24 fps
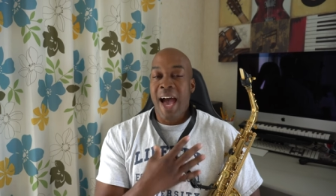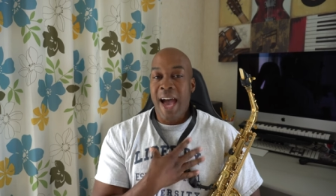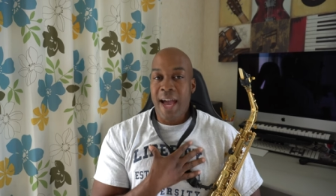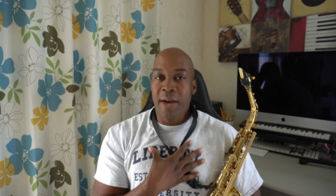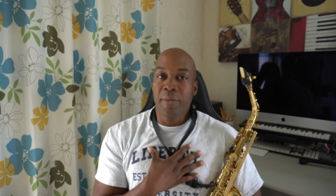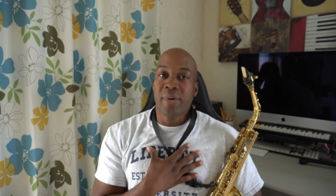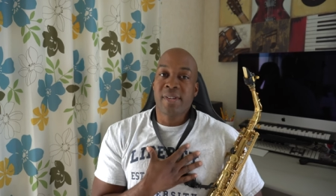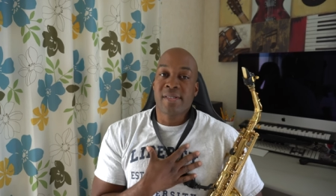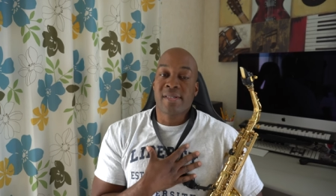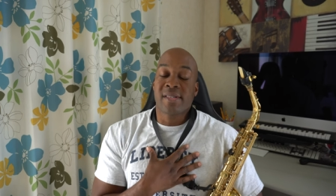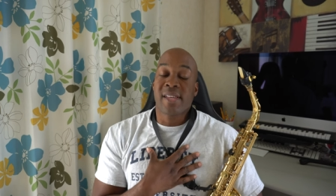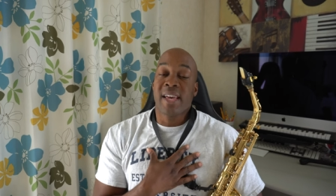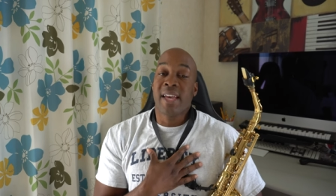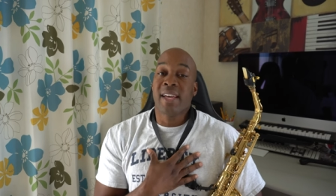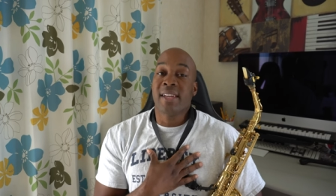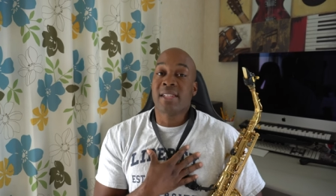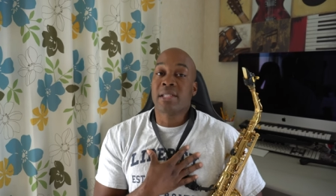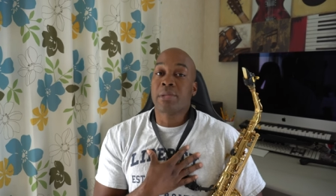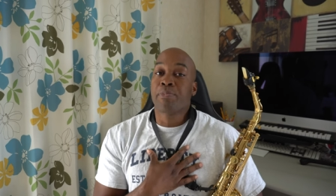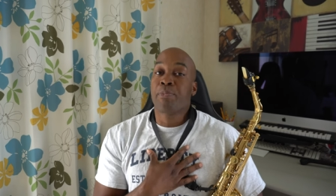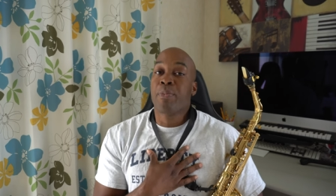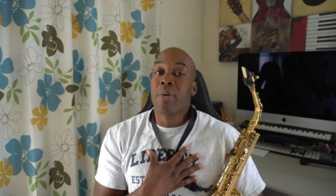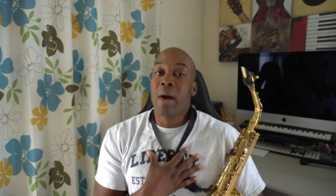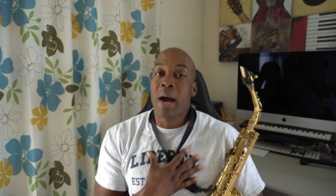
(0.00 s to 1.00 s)
I would say
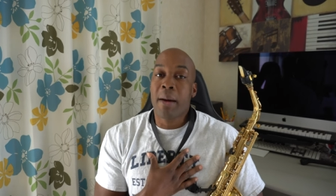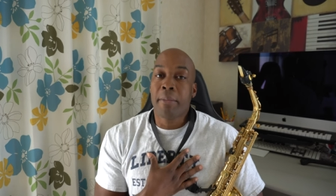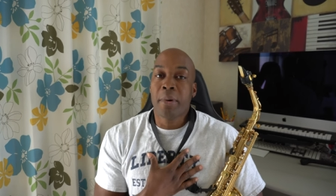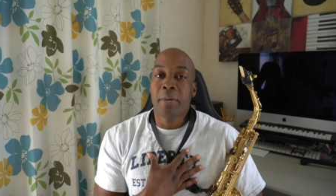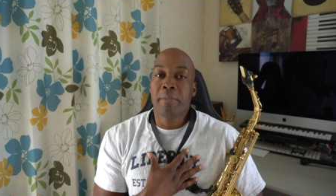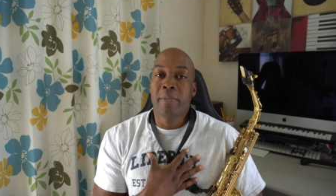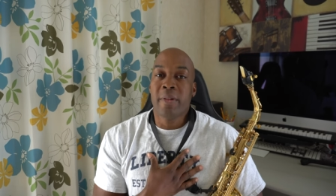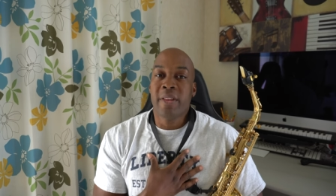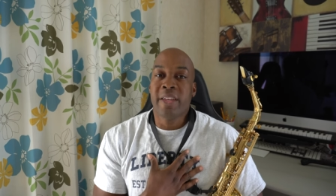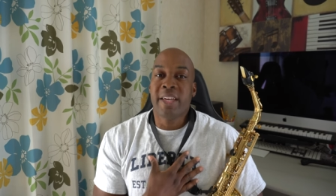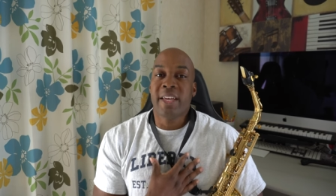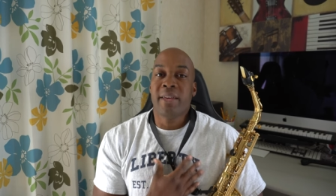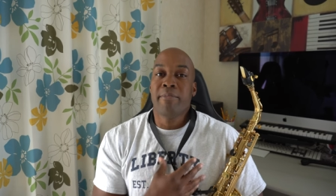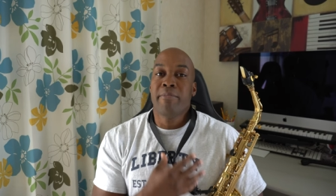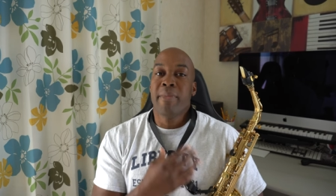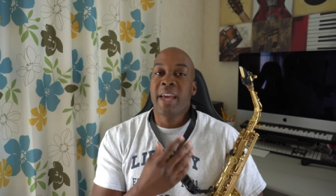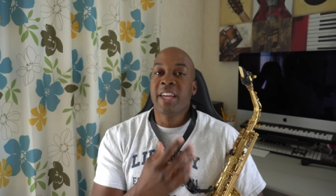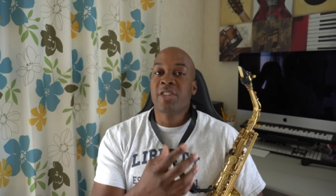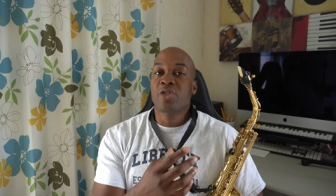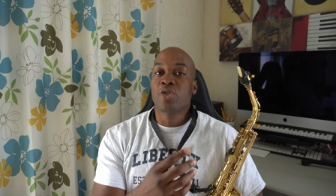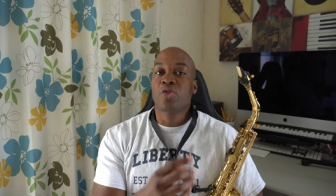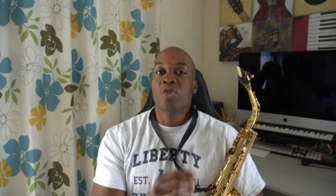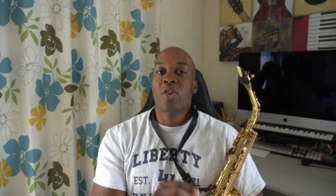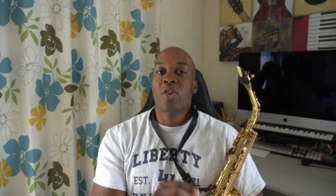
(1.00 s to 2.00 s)
is probably
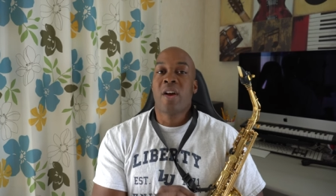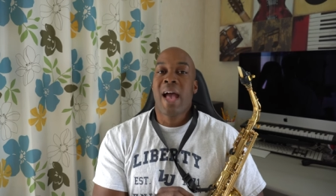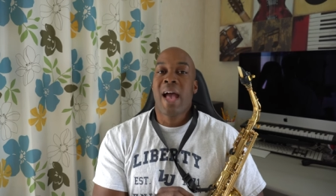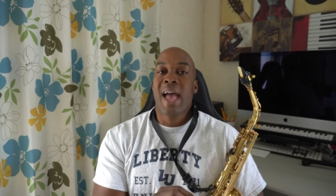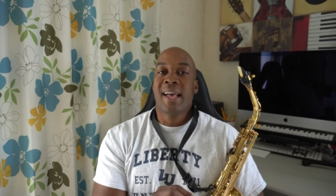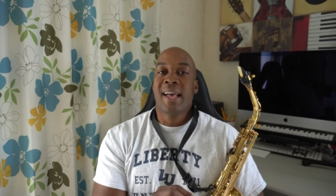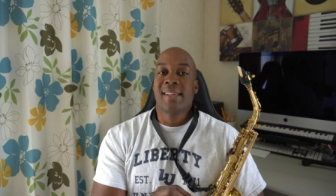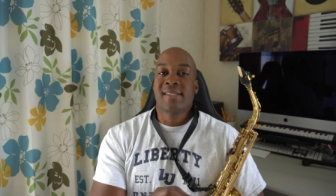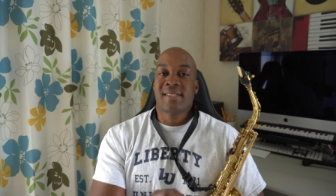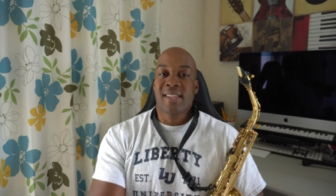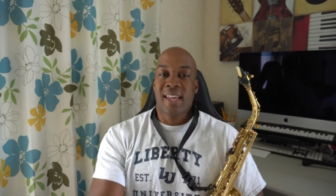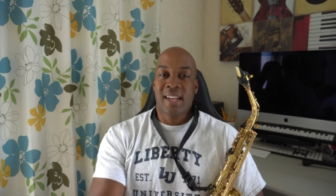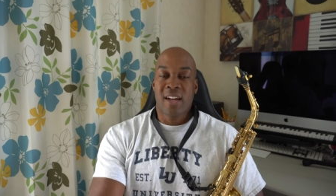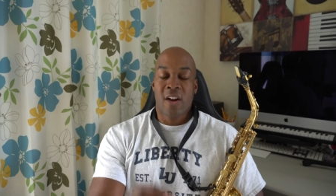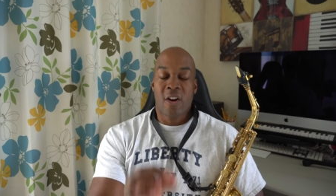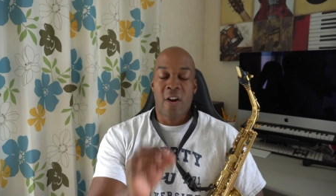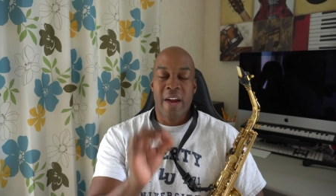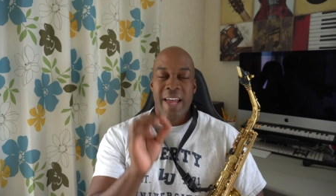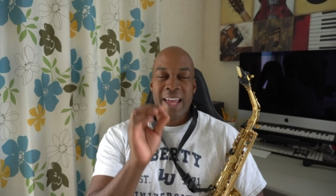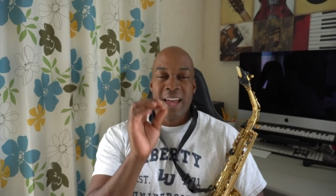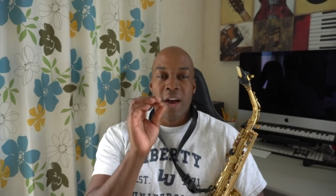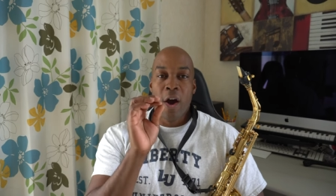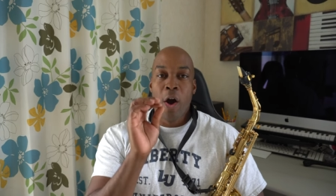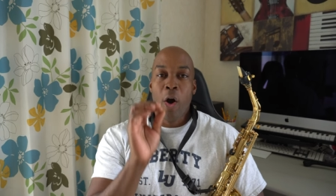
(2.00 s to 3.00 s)
major triads that are
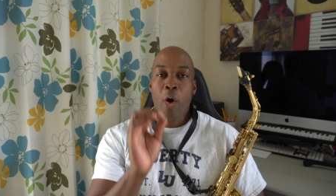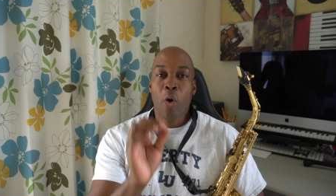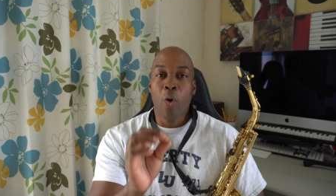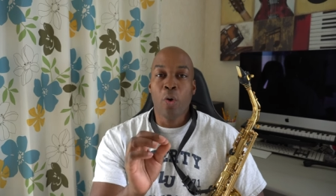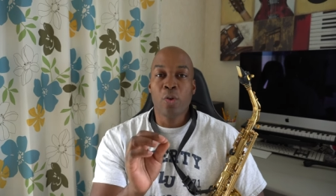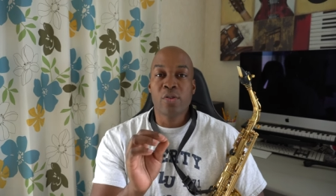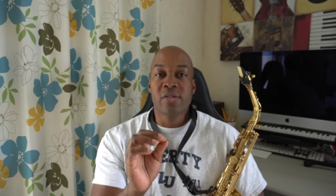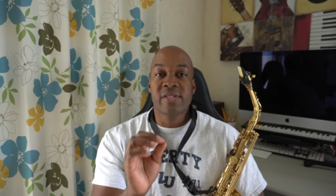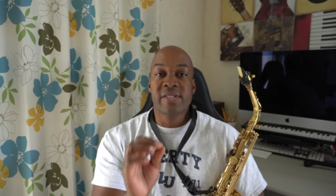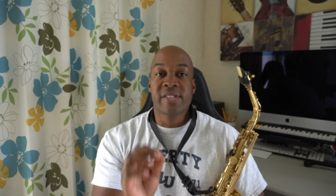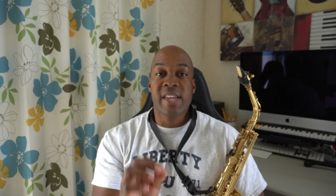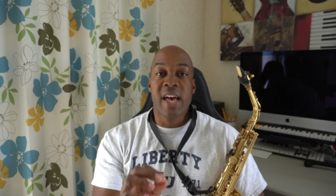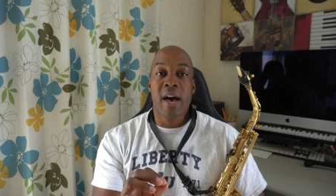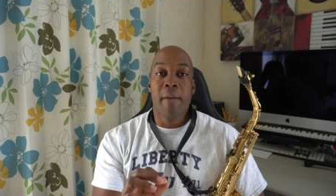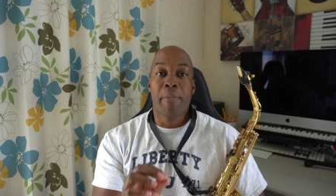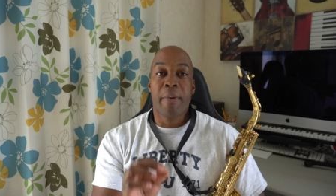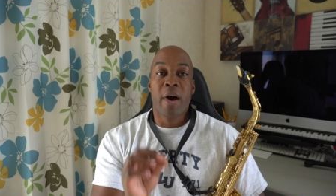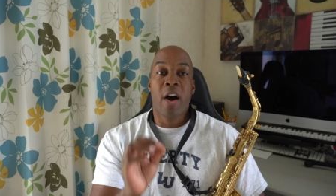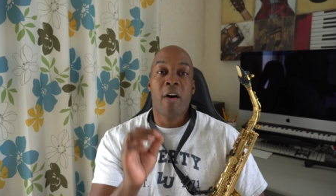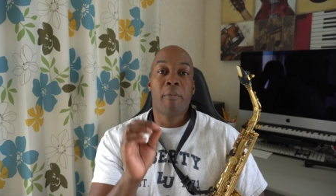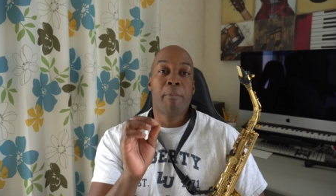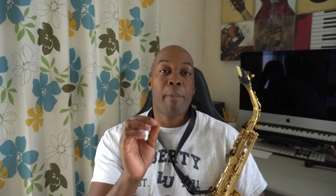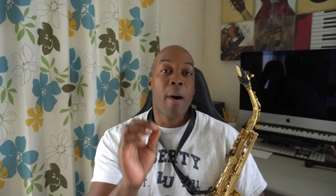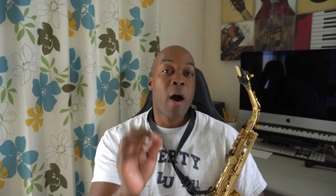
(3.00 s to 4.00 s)
a whole step
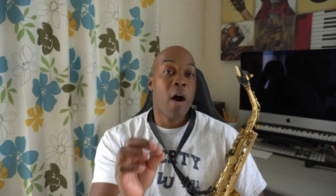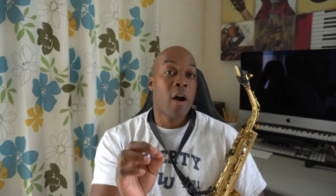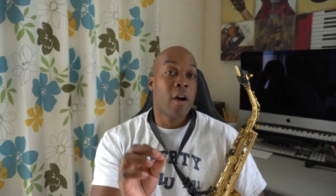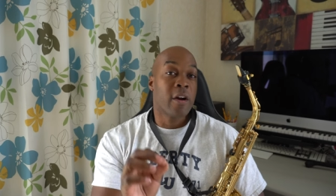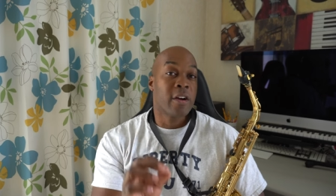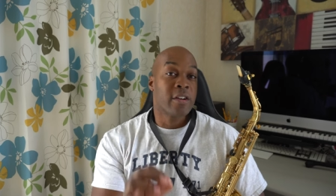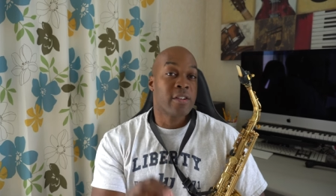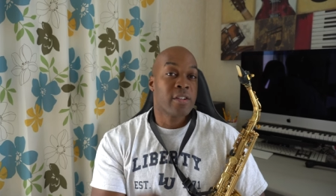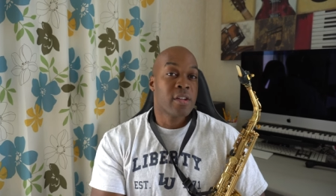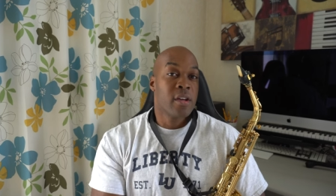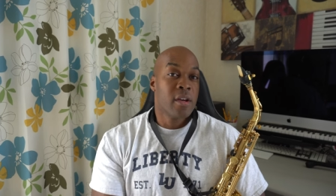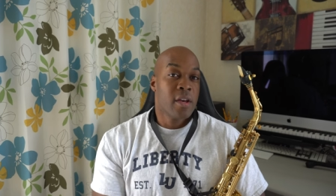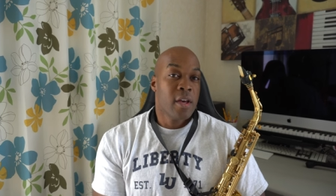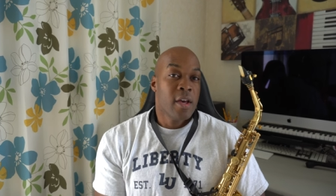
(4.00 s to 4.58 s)
apart.